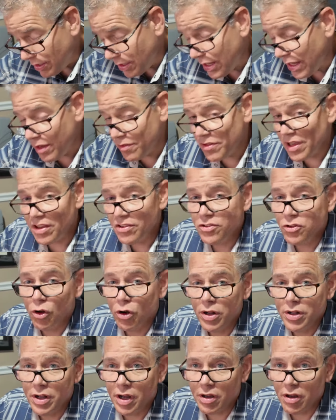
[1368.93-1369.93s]
is I
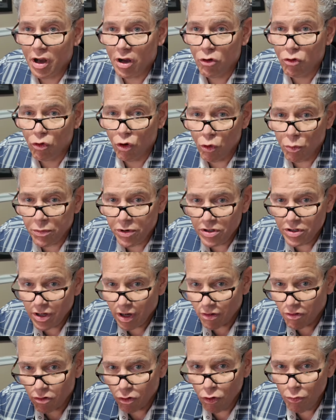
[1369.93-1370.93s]
started a group,
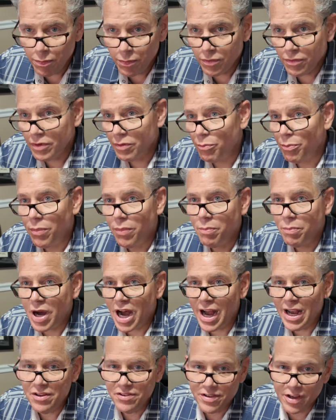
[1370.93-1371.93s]

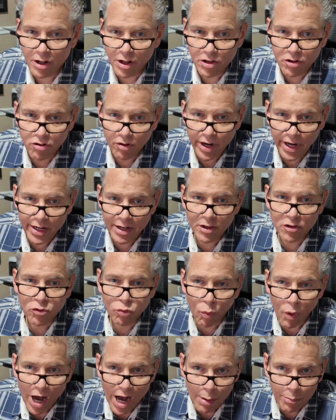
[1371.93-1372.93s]
buy, sell, and trade and
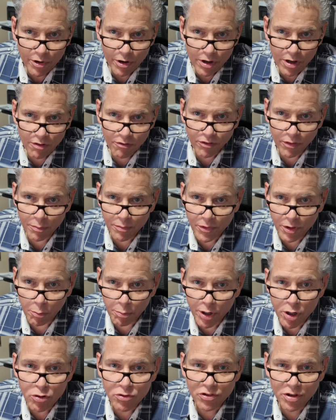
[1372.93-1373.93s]
swap from the
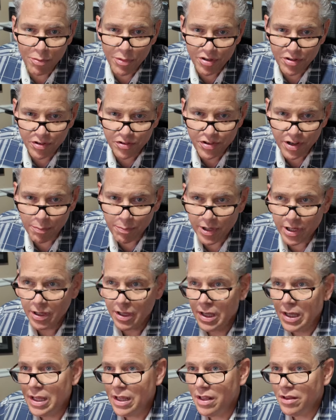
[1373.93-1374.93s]
boot to Mississippi.
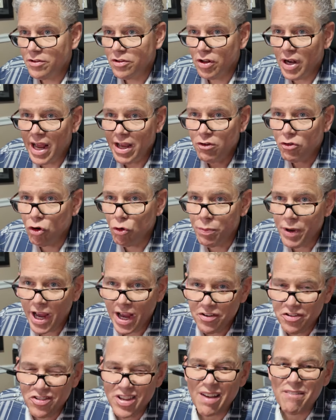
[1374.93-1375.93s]
So that group has
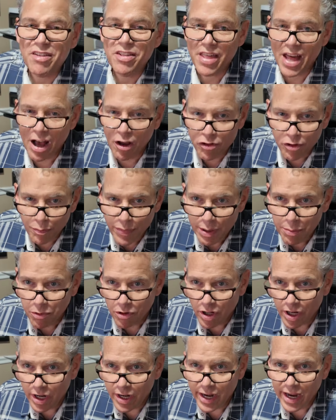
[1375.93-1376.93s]
7,000 people
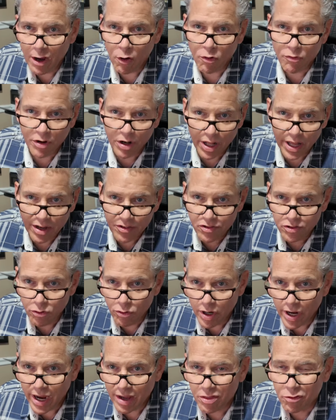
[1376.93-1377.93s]
in it now over the last
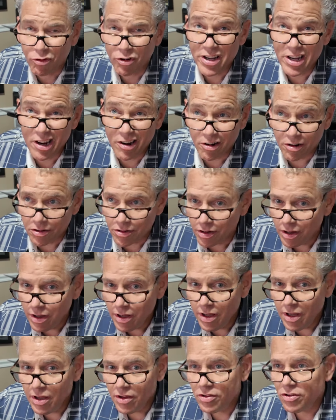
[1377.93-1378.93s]
3 years.
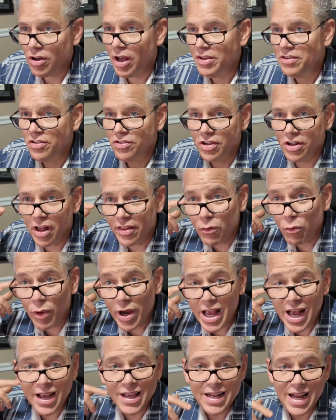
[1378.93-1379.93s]
So that's just another way I can